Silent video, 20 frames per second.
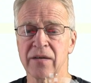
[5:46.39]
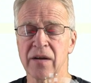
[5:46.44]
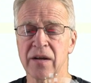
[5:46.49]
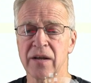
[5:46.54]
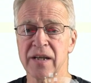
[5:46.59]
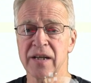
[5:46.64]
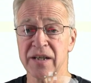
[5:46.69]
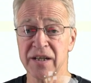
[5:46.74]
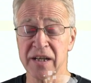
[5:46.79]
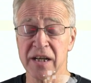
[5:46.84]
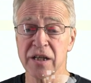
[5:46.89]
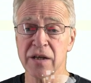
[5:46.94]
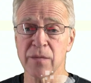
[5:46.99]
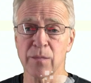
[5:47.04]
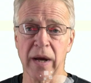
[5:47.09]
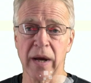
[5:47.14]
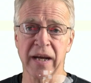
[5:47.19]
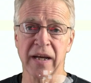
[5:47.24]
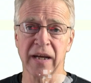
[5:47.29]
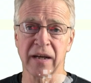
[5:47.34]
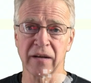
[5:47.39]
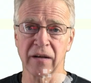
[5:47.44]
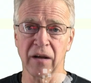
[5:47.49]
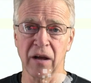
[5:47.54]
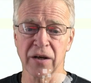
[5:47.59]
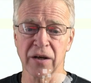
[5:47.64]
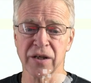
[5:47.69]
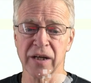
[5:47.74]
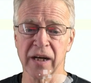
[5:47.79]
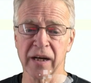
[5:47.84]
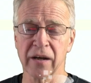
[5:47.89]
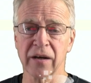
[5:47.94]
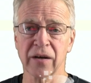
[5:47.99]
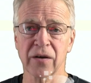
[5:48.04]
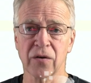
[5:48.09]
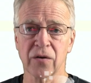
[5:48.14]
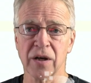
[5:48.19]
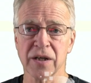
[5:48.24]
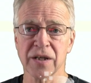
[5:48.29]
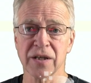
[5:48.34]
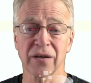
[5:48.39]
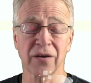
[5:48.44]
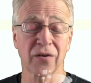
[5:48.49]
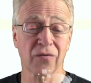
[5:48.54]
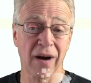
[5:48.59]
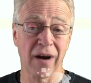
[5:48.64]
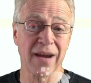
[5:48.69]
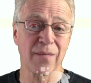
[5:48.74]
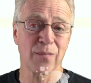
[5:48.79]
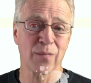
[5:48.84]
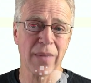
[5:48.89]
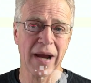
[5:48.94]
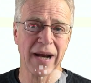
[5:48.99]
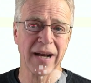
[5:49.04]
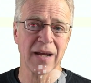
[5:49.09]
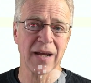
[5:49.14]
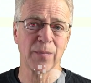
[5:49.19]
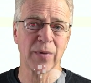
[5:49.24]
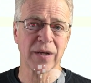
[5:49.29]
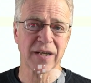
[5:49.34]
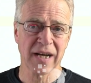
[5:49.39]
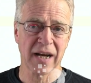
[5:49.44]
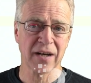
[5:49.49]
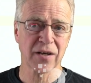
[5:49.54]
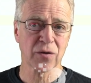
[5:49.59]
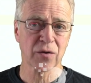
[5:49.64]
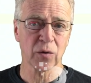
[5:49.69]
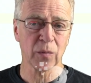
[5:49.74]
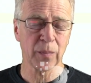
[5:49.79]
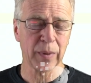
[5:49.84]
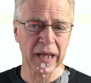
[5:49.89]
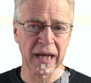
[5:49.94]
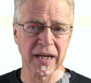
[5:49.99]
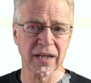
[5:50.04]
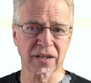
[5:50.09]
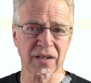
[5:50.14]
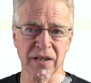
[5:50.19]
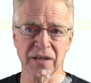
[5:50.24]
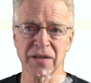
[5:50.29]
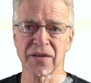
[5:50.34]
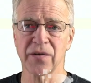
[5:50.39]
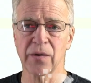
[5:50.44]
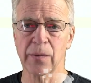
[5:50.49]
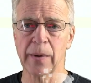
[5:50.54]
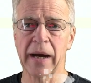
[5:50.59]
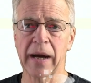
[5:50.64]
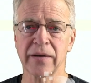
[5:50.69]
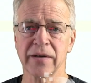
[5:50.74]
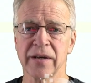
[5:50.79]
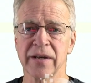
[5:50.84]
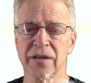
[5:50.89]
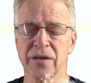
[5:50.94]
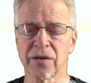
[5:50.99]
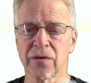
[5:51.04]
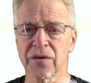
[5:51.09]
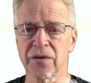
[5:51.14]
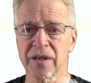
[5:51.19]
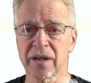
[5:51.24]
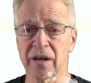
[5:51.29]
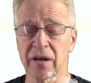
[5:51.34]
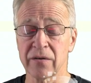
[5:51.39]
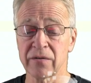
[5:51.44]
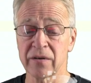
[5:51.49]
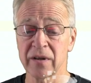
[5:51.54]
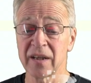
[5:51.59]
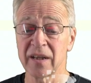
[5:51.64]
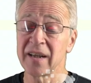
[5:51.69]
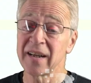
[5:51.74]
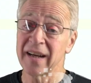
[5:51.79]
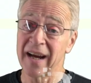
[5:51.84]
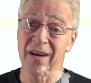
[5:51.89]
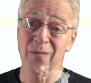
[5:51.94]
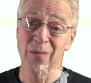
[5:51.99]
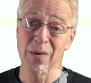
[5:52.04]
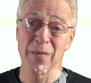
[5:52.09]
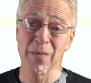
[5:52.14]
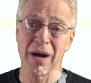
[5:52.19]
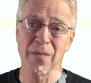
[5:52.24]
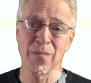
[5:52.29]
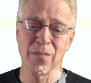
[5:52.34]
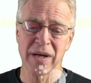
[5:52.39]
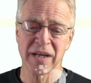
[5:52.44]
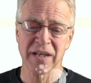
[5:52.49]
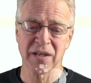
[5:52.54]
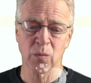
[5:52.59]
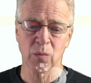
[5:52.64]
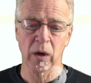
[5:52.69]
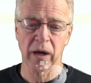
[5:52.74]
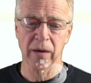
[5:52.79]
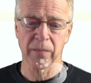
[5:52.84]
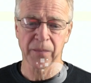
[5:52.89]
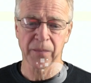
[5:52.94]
decision making logic across a great many potential places throughout our source code, and we might miss one.